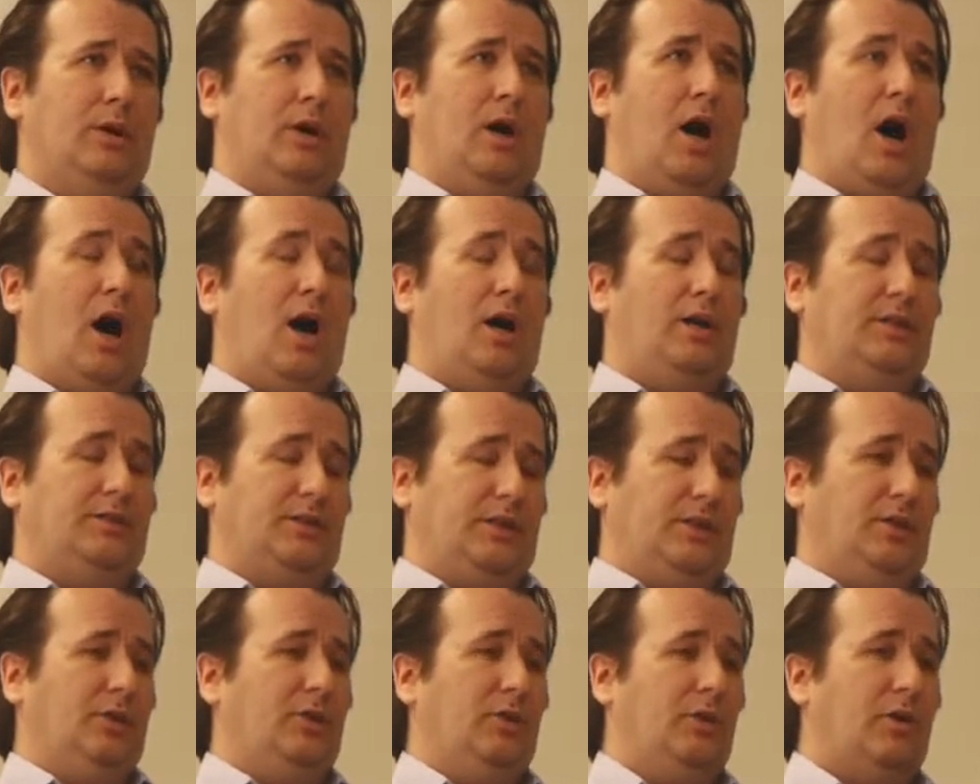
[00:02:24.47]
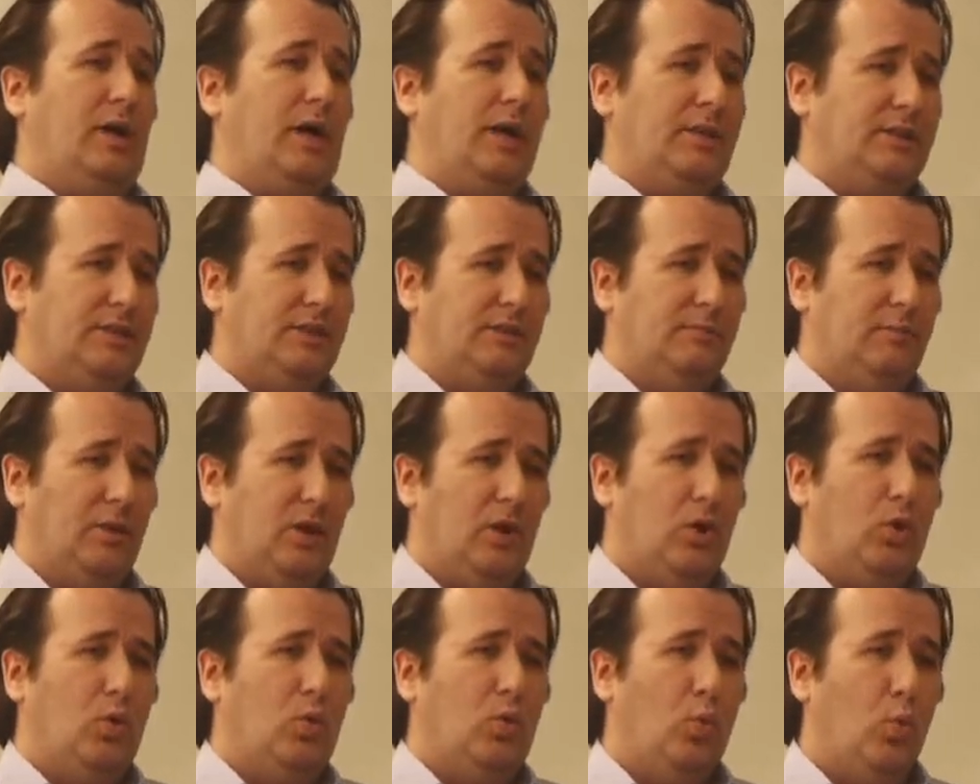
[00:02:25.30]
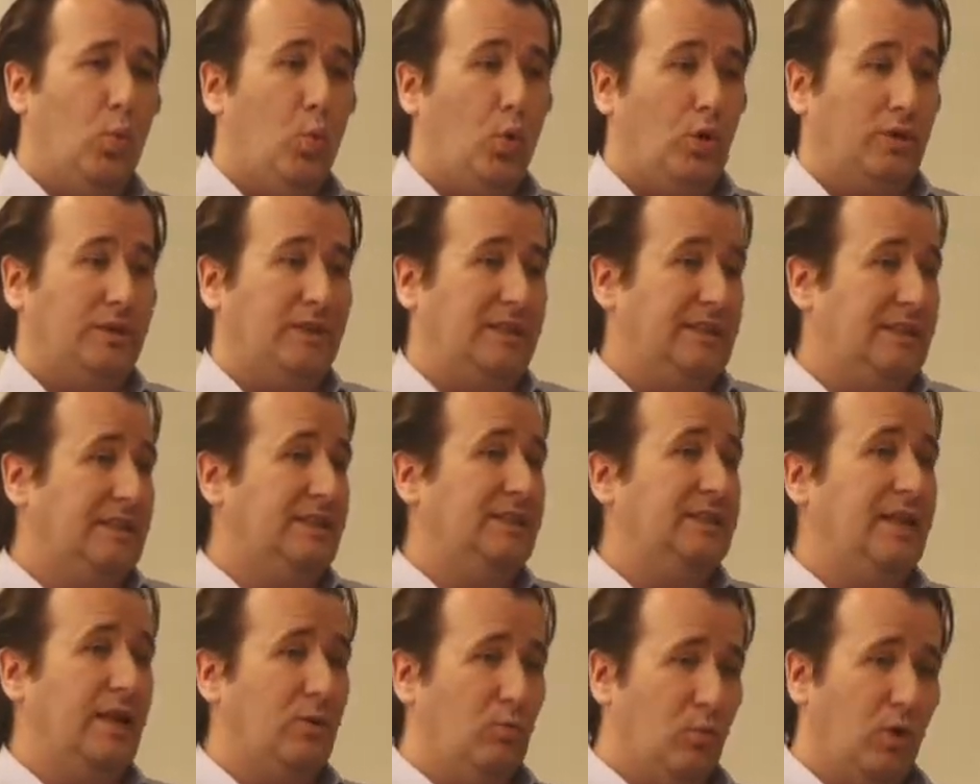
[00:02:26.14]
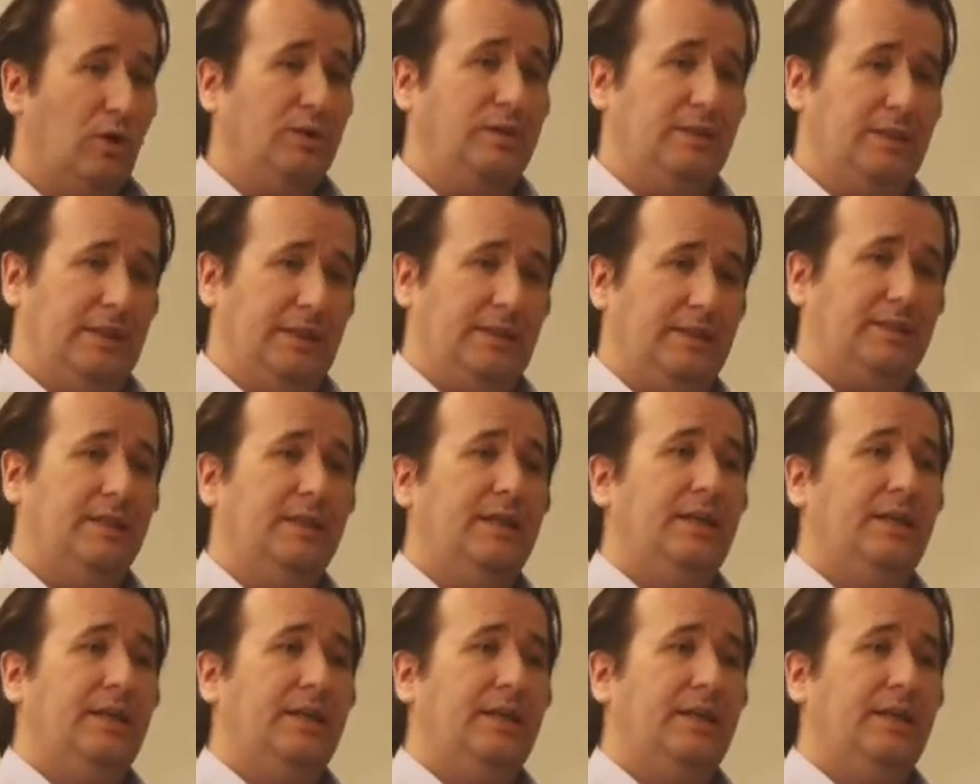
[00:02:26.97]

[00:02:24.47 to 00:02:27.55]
asking your customer what it is they wanted.